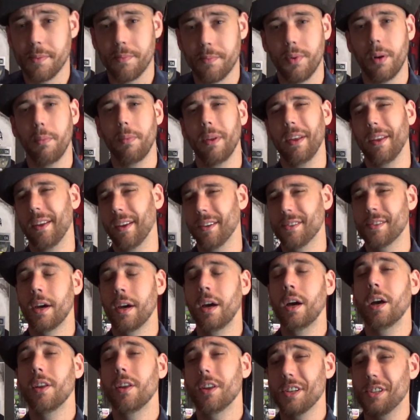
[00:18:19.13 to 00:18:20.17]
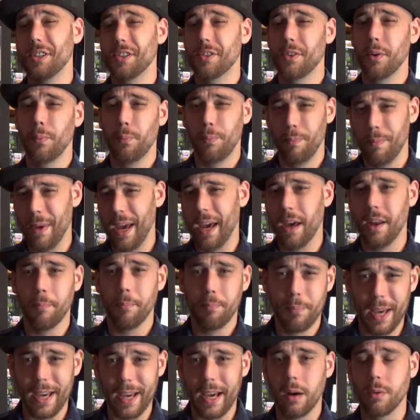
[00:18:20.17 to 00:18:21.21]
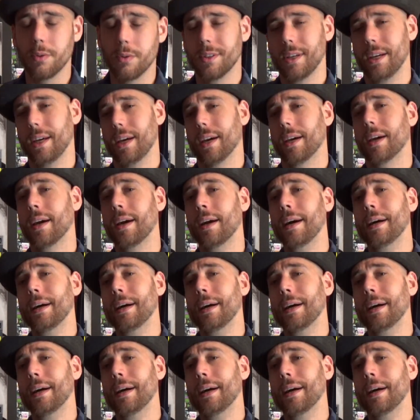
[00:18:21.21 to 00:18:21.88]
probably is. This is the main big outtake.